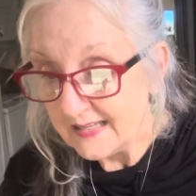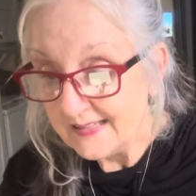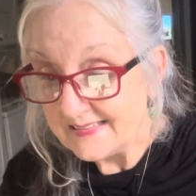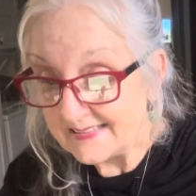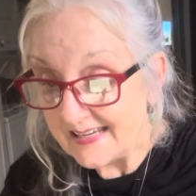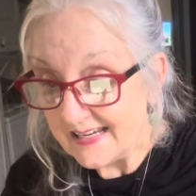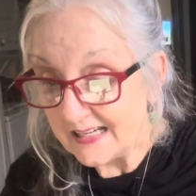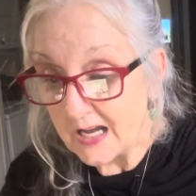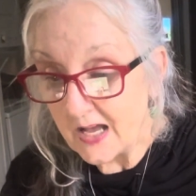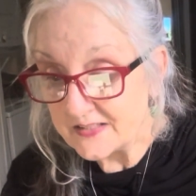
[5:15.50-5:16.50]
Seek
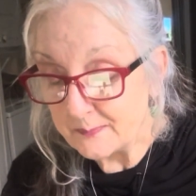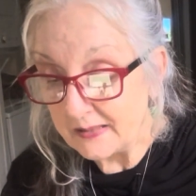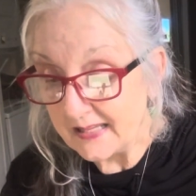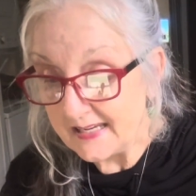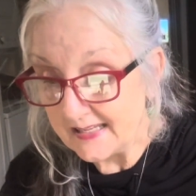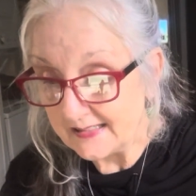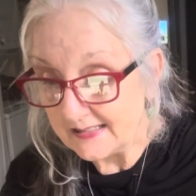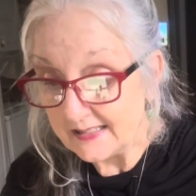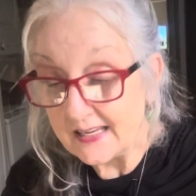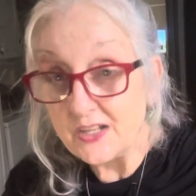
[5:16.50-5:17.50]
God's plan
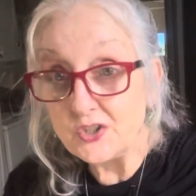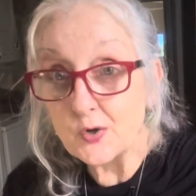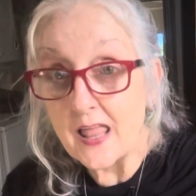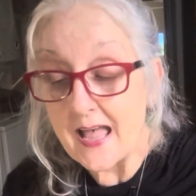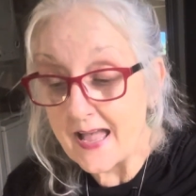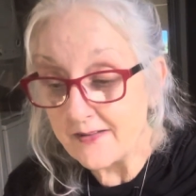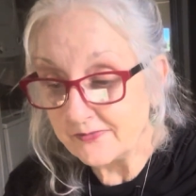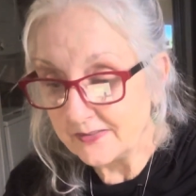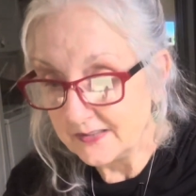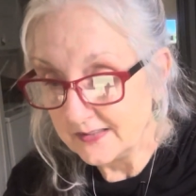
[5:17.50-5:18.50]
in your life.
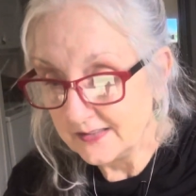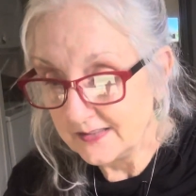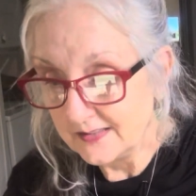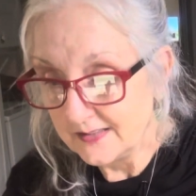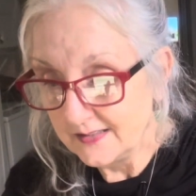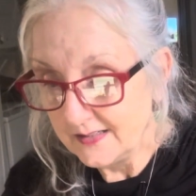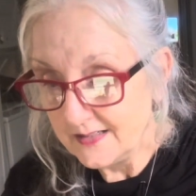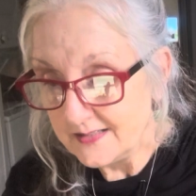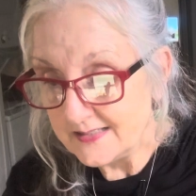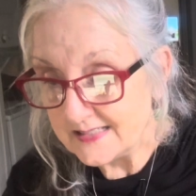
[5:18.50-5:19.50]

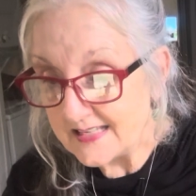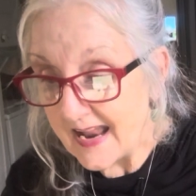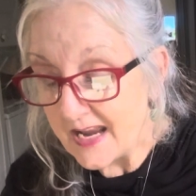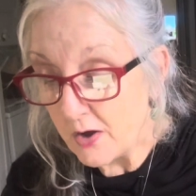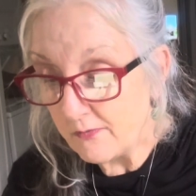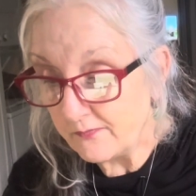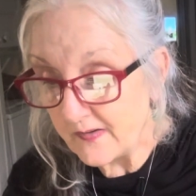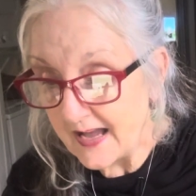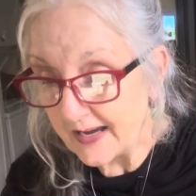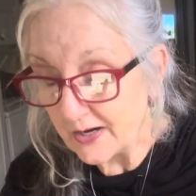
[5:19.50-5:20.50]
Stay on
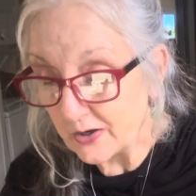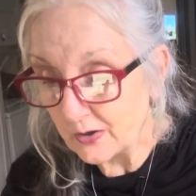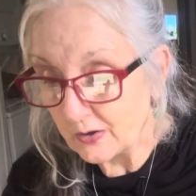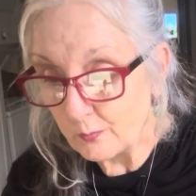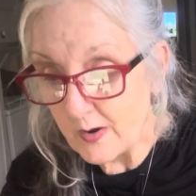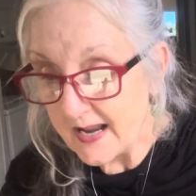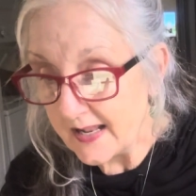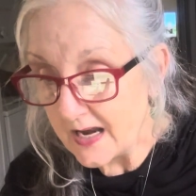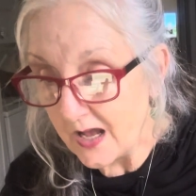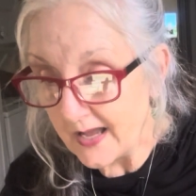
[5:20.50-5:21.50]
fire, red
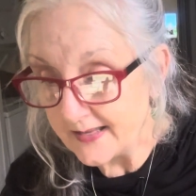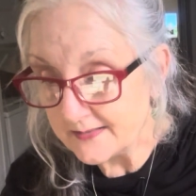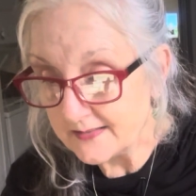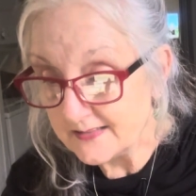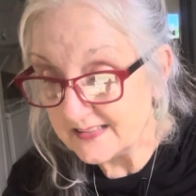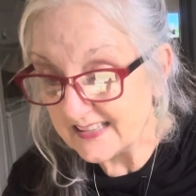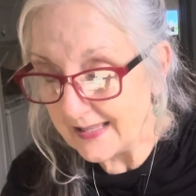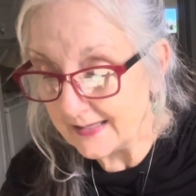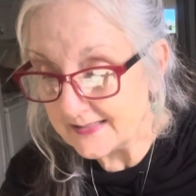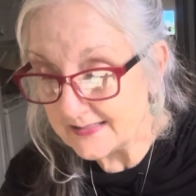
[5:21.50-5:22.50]
hot,
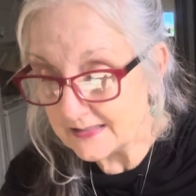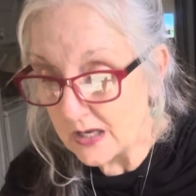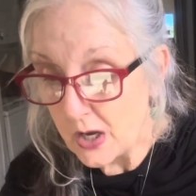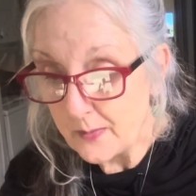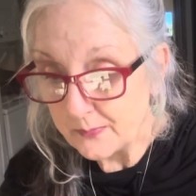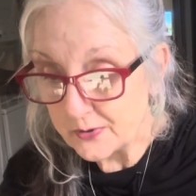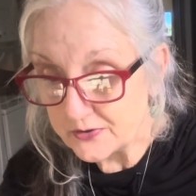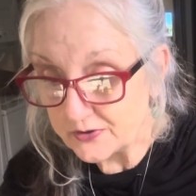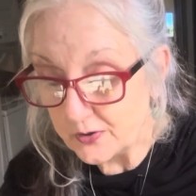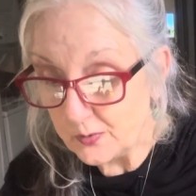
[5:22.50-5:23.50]
zealous.
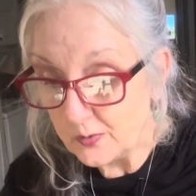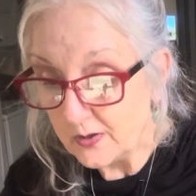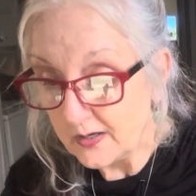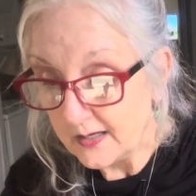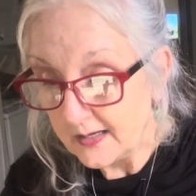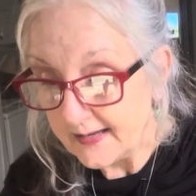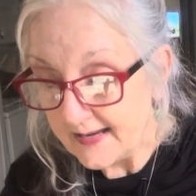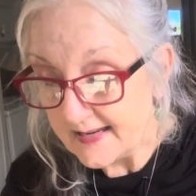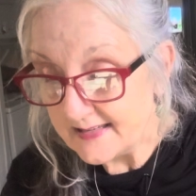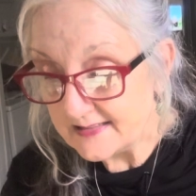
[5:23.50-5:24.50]
Pursue
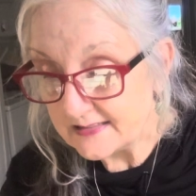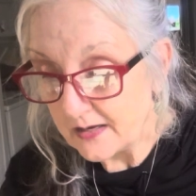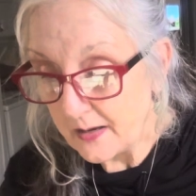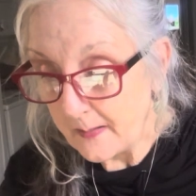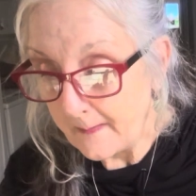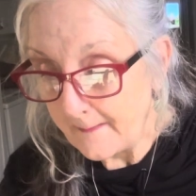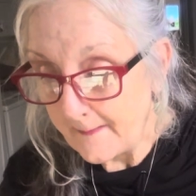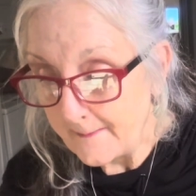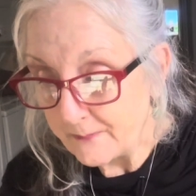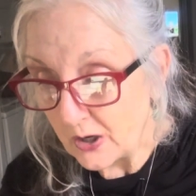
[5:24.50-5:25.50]
His
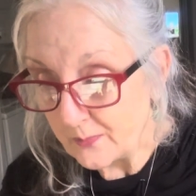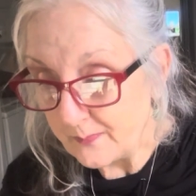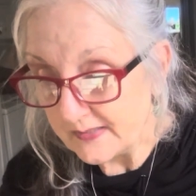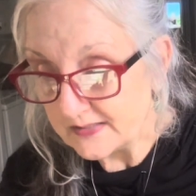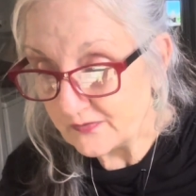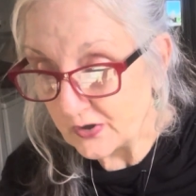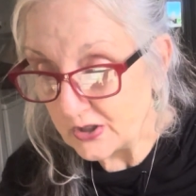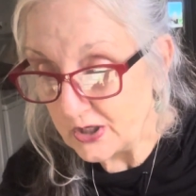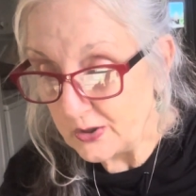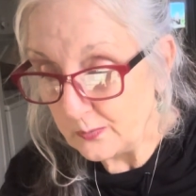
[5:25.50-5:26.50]
purpose for
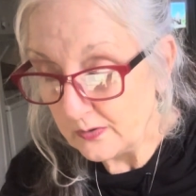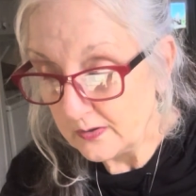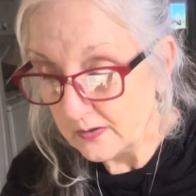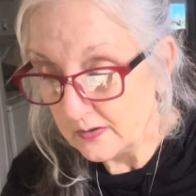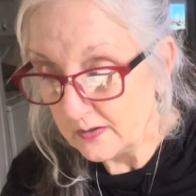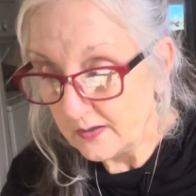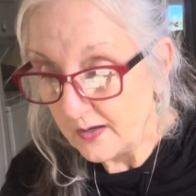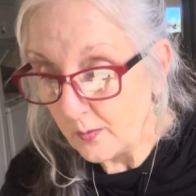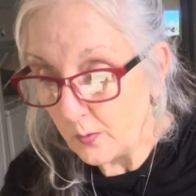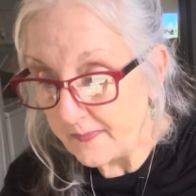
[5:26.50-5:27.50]
you
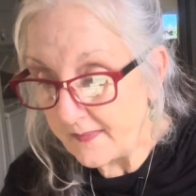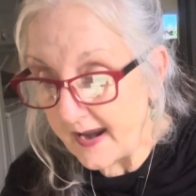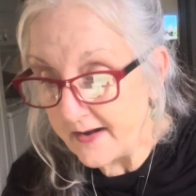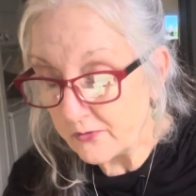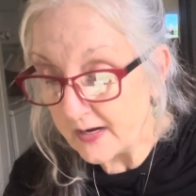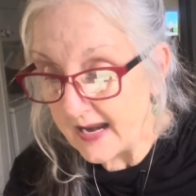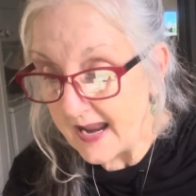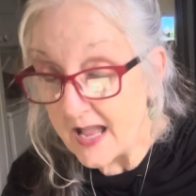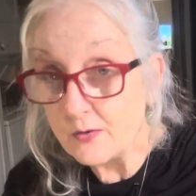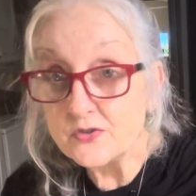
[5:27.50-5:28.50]
with every
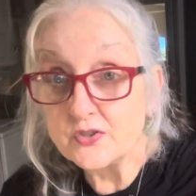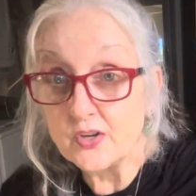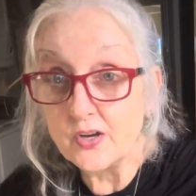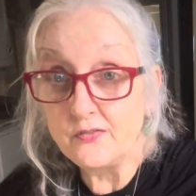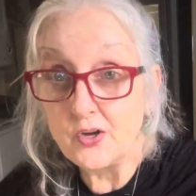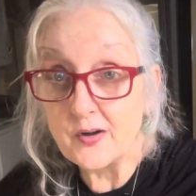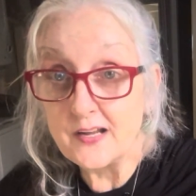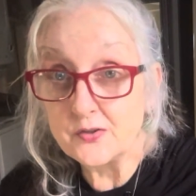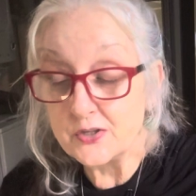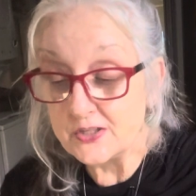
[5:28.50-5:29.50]
ounce of your
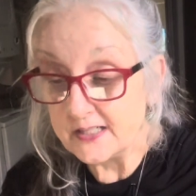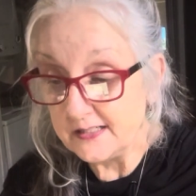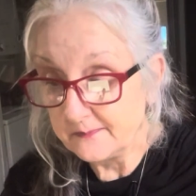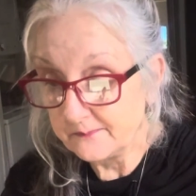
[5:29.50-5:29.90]
energy.